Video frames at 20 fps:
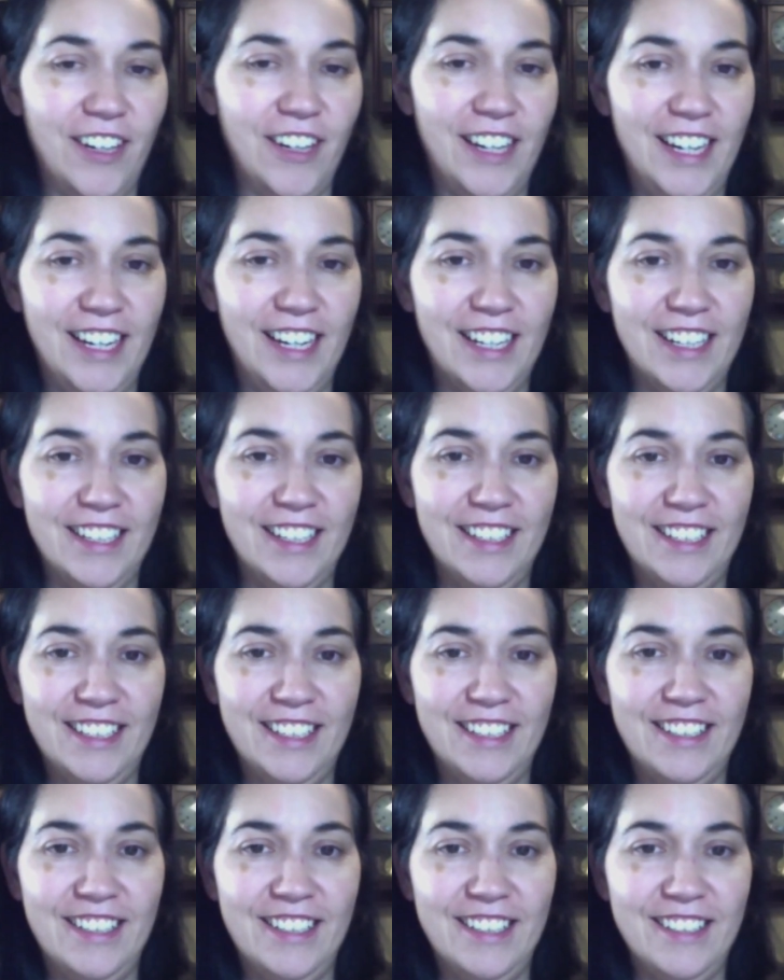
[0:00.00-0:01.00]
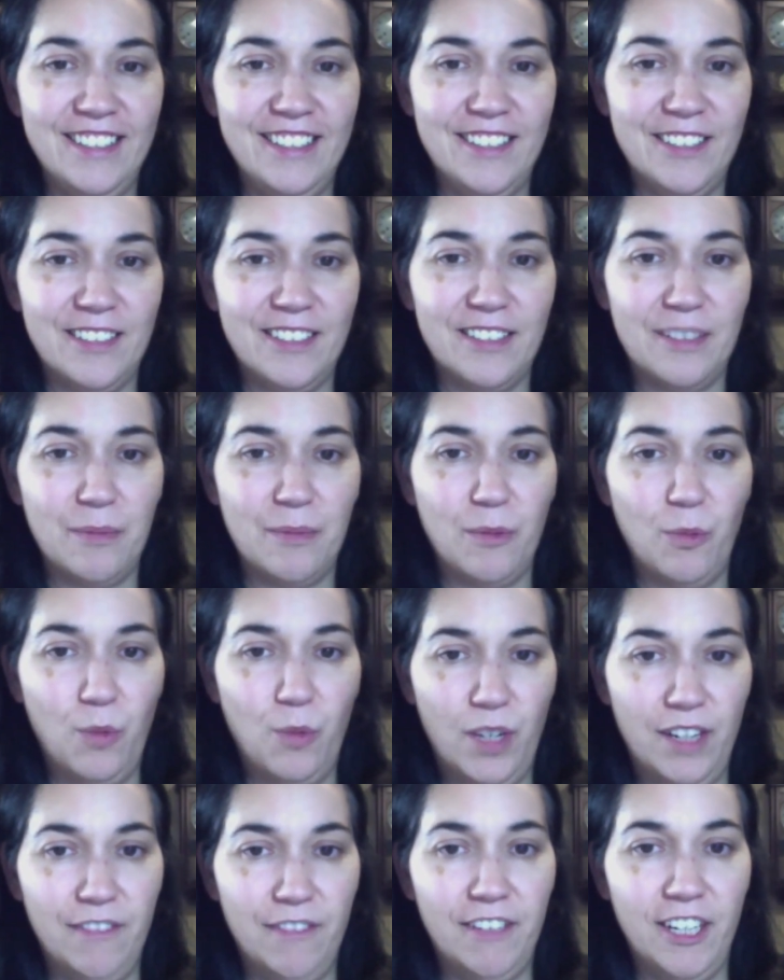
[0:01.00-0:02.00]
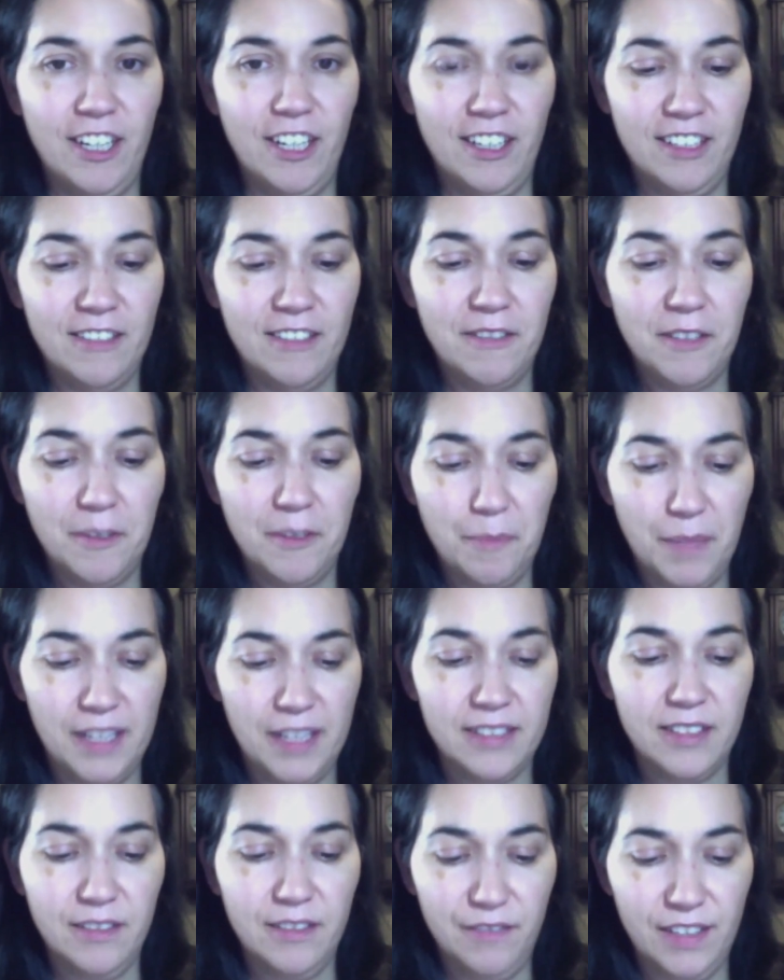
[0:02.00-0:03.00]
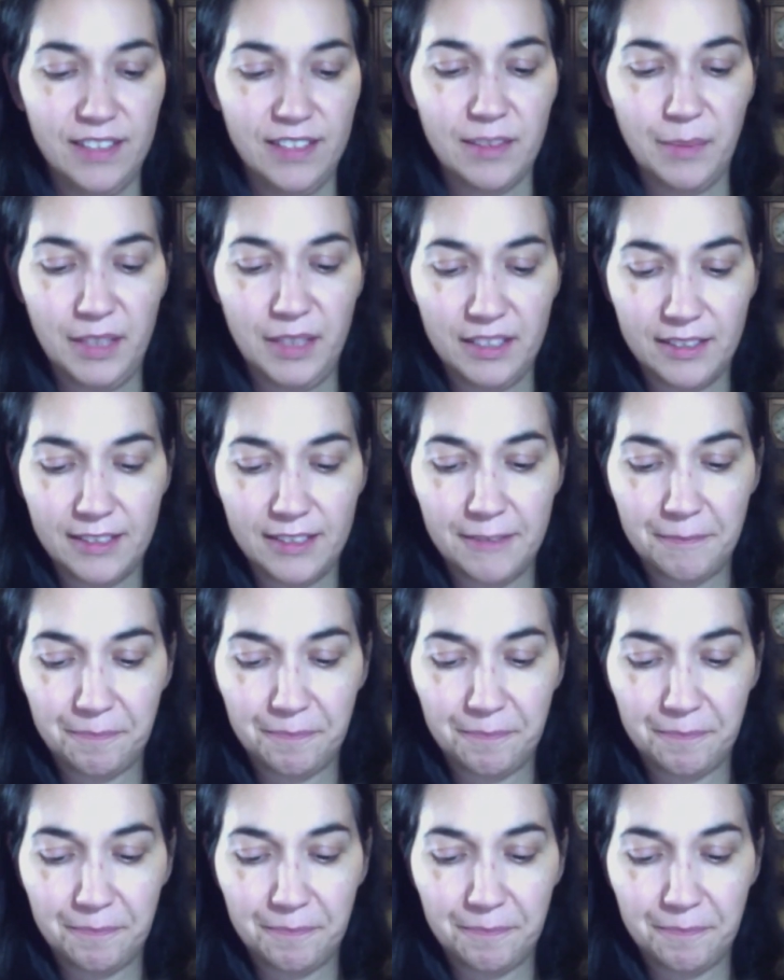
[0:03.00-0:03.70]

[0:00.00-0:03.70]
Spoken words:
and it is one of our best investments.